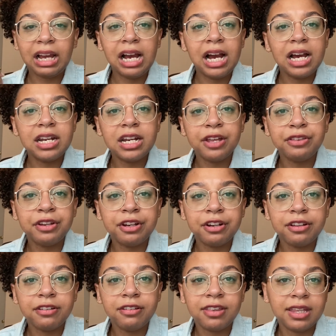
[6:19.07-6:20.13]
Another
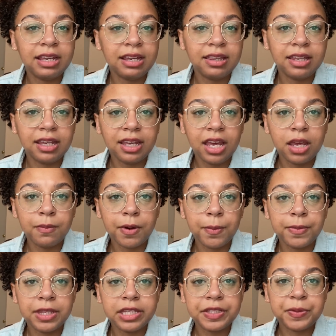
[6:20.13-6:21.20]
thing that came
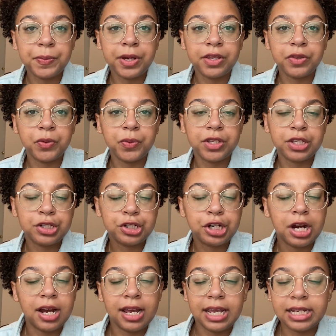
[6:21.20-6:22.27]
up this month with
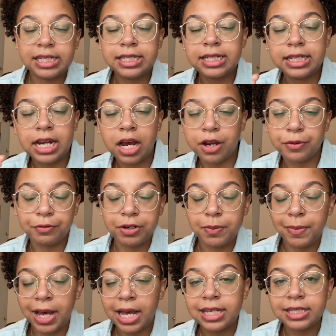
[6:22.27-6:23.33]
trying to not
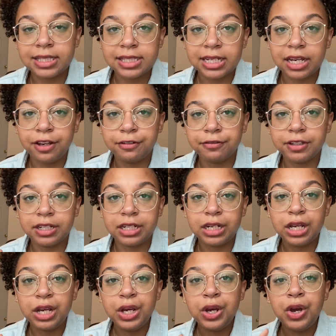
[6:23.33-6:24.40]
rebuy stuff and
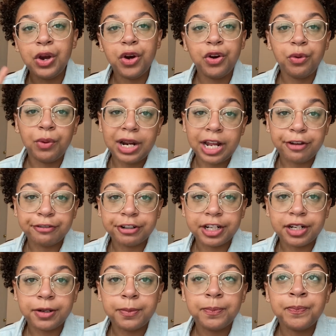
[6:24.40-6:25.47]

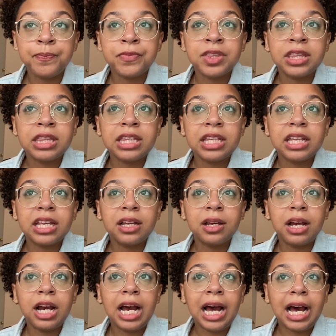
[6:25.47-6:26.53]
whatever,
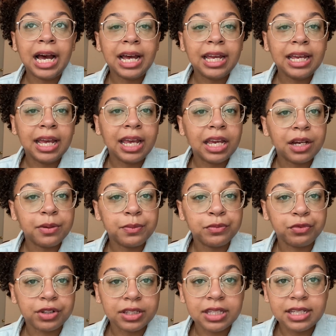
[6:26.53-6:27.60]
I am
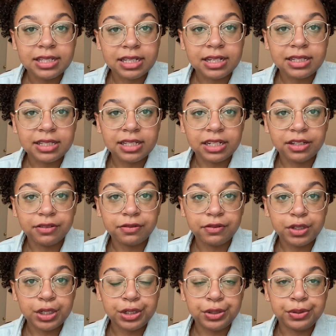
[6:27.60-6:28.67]
really sensitive
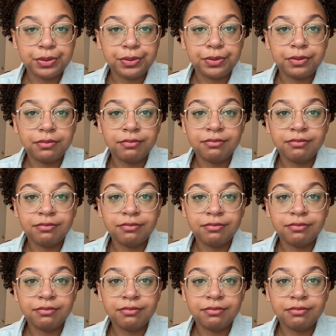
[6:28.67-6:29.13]
to